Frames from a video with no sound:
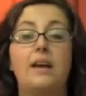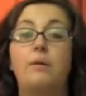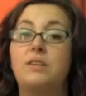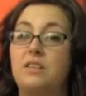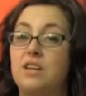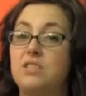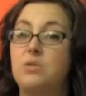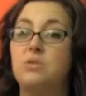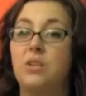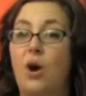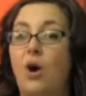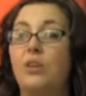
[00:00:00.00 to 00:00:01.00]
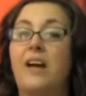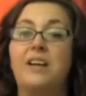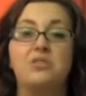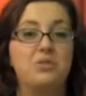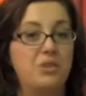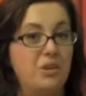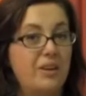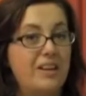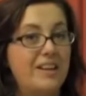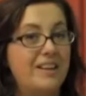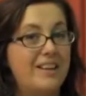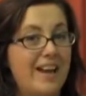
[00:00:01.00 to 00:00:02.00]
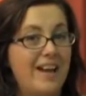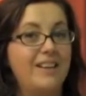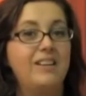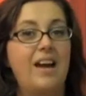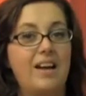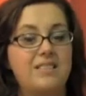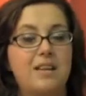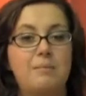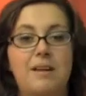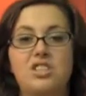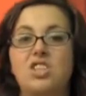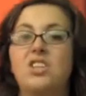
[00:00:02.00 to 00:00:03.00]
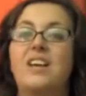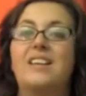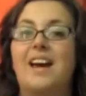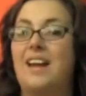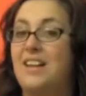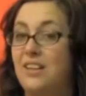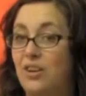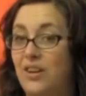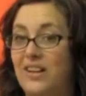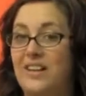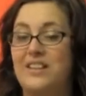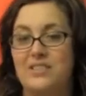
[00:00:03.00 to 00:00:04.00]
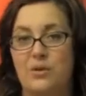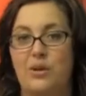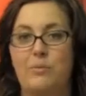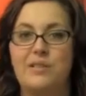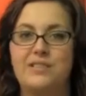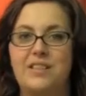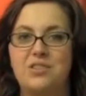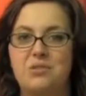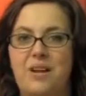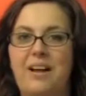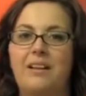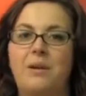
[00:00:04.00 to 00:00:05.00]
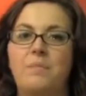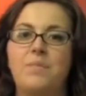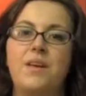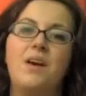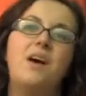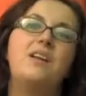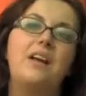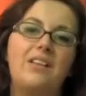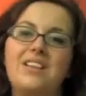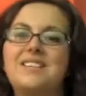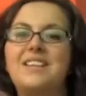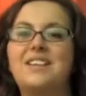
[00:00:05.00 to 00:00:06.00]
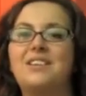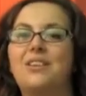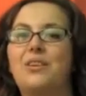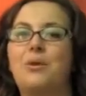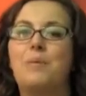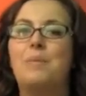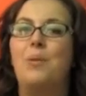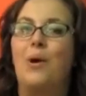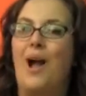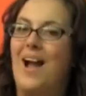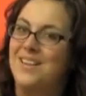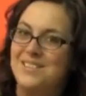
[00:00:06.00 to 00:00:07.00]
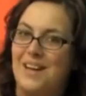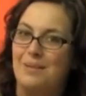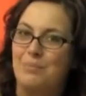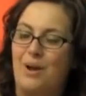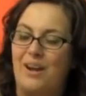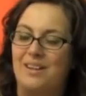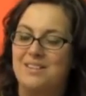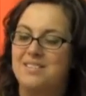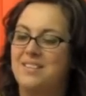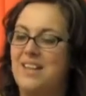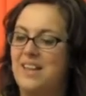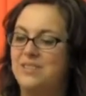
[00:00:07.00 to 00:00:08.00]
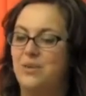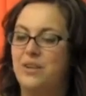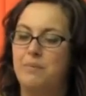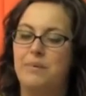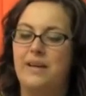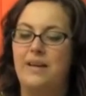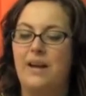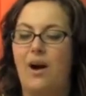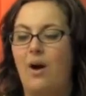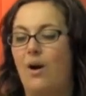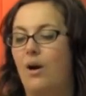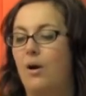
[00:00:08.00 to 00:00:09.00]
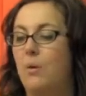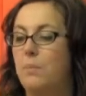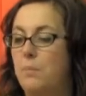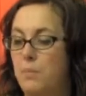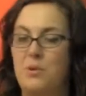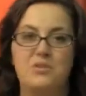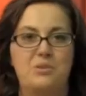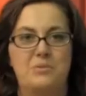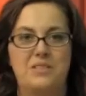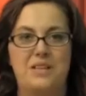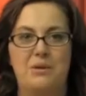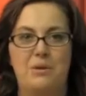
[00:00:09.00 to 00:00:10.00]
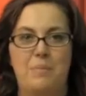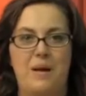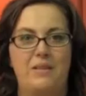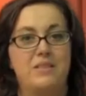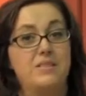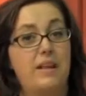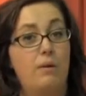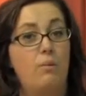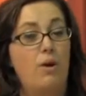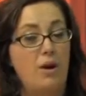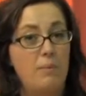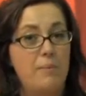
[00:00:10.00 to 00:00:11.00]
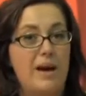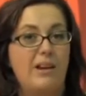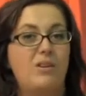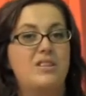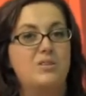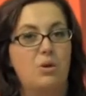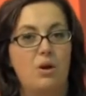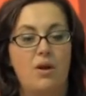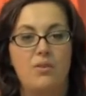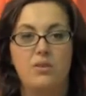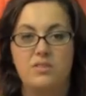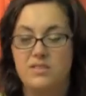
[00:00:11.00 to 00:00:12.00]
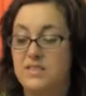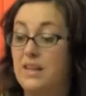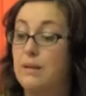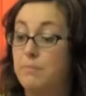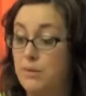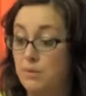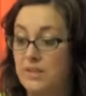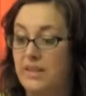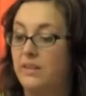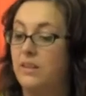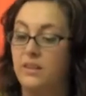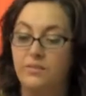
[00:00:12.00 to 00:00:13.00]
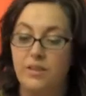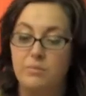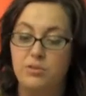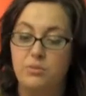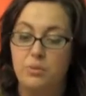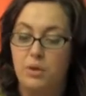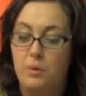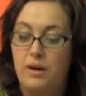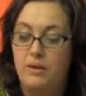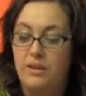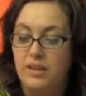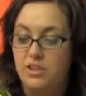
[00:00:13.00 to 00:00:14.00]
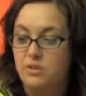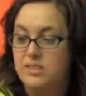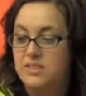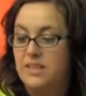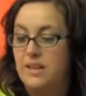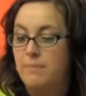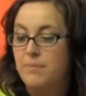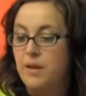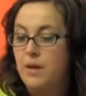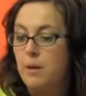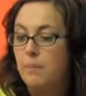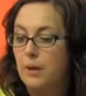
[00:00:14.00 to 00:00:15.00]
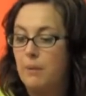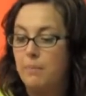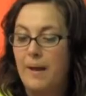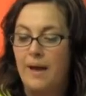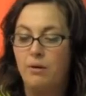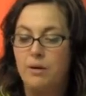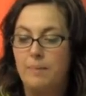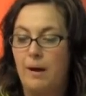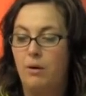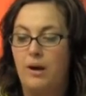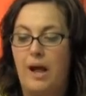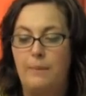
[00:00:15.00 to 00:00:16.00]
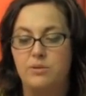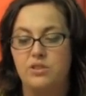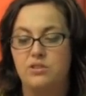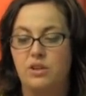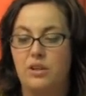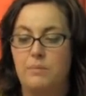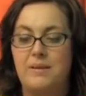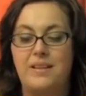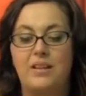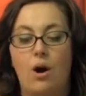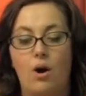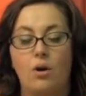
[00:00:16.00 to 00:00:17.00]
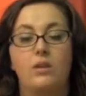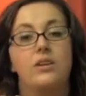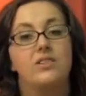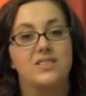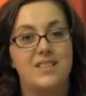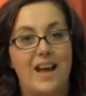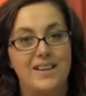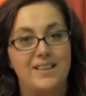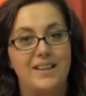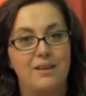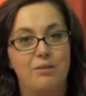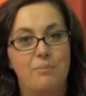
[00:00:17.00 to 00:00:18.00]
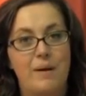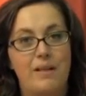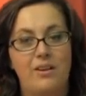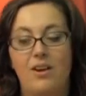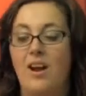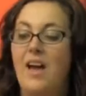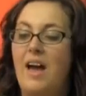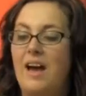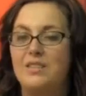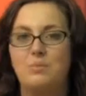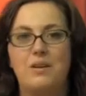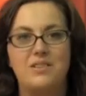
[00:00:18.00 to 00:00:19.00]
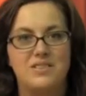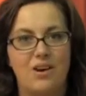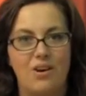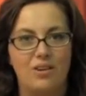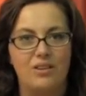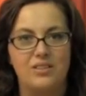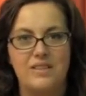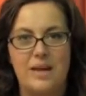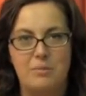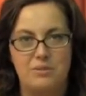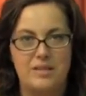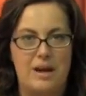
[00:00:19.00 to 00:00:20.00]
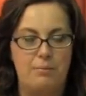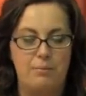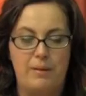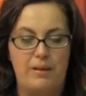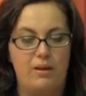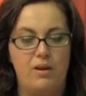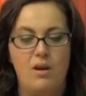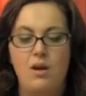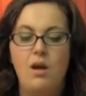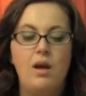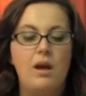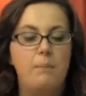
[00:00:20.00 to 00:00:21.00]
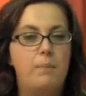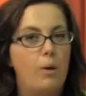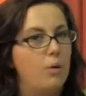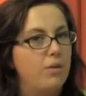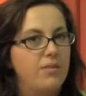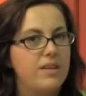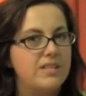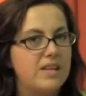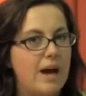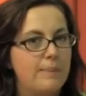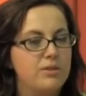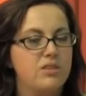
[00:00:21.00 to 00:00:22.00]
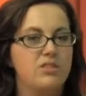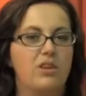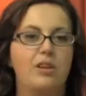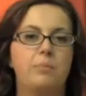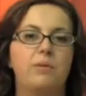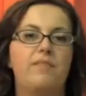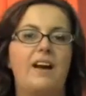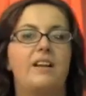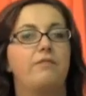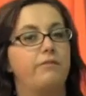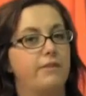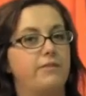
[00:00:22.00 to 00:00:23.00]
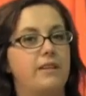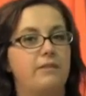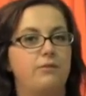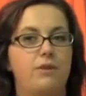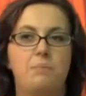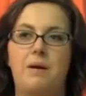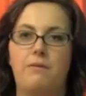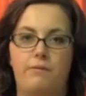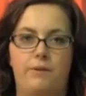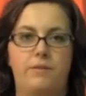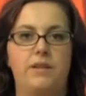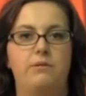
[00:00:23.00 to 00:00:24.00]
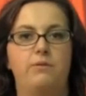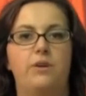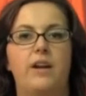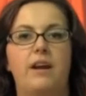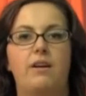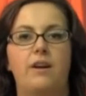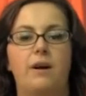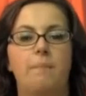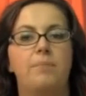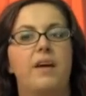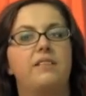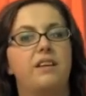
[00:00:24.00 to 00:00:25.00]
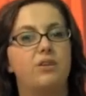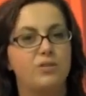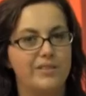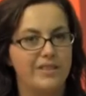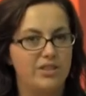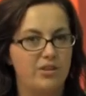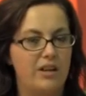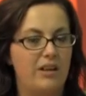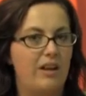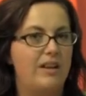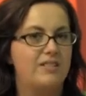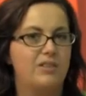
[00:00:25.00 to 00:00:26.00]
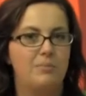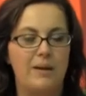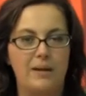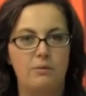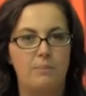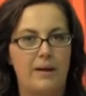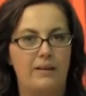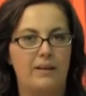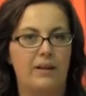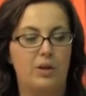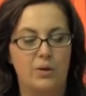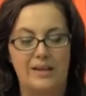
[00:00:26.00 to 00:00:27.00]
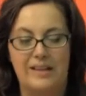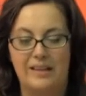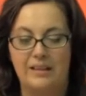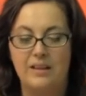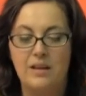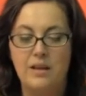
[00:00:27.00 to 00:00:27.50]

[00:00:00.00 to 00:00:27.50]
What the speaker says: Now it does use an all natural ingredient again, as I mentioned, and that ingredient is going to be citronella. Now let's get into the little bit more high-tech products, and that's going to be our personal mosquito repellents that run on batteries or others like butane. None of them do require electricity, but our battery powered options are going to be the All Clear Sidekick Repeller as well as the All Clear Tabletop Repeller. Both of these options are going to provide a 15-foot by 15-foot area, and they use citronella as their main repellent ingredient.